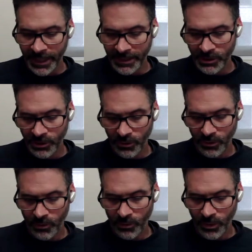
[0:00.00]
And
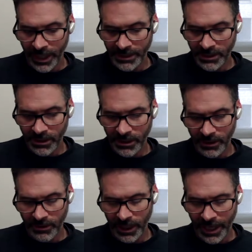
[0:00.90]
so when I started
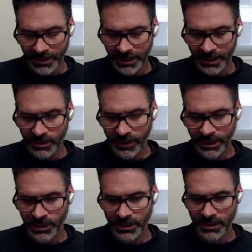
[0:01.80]
asking these
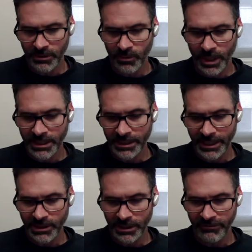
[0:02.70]
questions, there wasn't
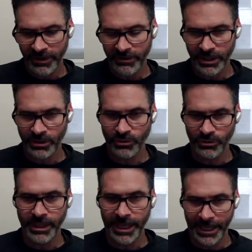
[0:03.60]
actually a very
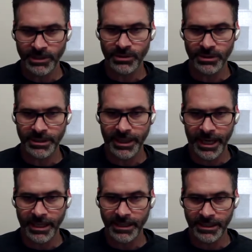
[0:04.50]
good answer to
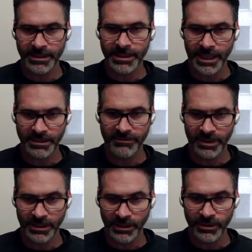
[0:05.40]
that in the
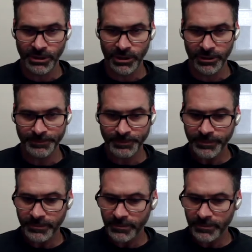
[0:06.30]
scientific literature.